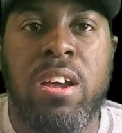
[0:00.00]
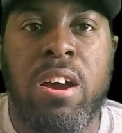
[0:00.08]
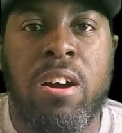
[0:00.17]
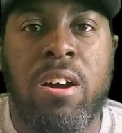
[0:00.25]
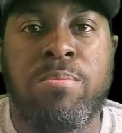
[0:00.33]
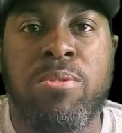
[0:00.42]

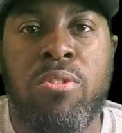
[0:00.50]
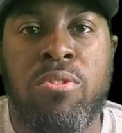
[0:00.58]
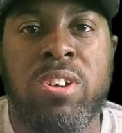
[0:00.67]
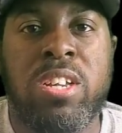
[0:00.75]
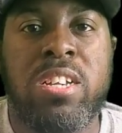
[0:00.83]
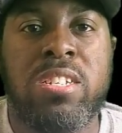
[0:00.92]
um,
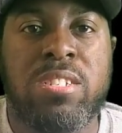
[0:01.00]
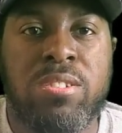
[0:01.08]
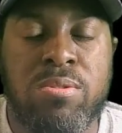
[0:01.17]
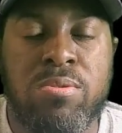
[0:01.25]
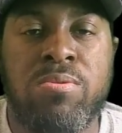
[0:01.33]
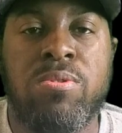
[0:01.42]
going
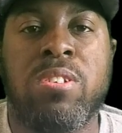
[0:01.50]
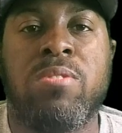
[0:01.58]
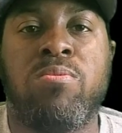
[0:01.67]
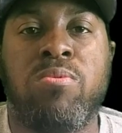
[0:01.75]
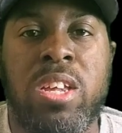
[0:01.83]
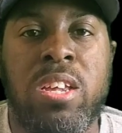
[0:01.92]
into the
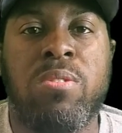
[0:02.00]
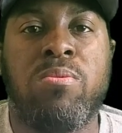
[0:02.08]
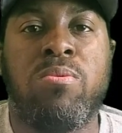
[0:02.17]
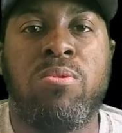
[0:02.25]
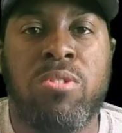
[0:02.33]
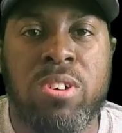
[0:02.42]
week
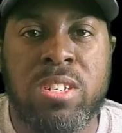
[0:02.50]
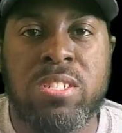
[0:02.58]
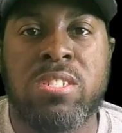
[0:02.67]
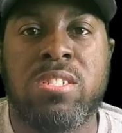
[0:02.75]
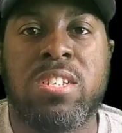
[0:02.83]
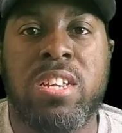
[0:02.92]

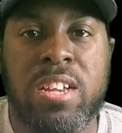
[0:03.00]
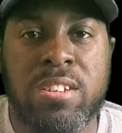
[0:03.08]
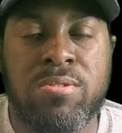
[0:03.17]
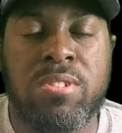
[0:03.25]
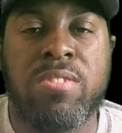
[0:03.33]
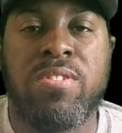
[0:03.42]
one
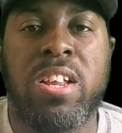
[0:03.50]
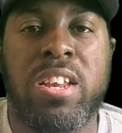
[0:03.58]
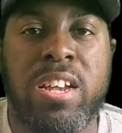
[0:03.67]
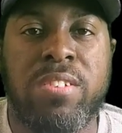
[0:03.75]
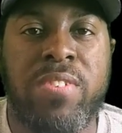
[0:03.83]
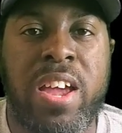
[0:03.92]
schedule of the
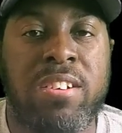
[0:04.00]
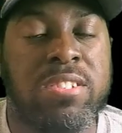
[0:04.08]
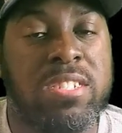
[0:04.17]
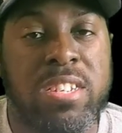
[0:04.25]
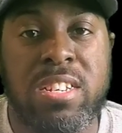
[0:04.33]
Atlanta Falcons.